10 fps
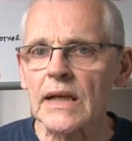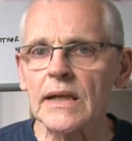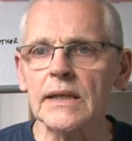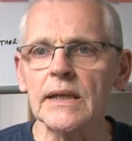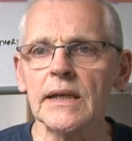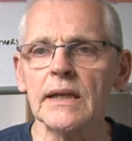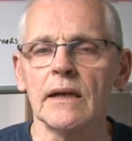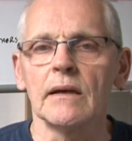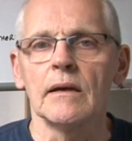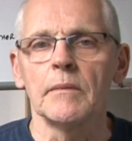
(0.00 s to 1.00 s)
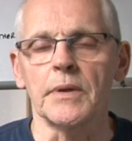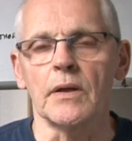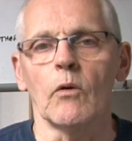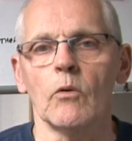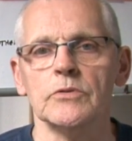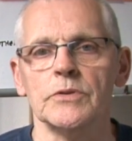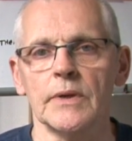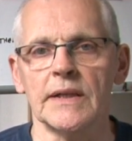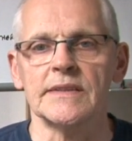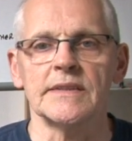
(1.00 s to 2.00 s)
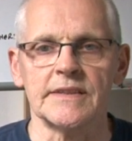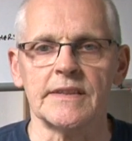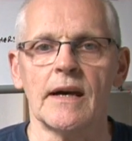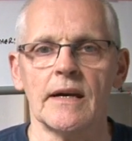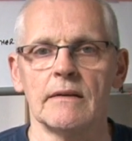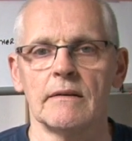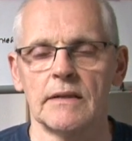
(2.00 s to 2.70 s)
And but it also has to start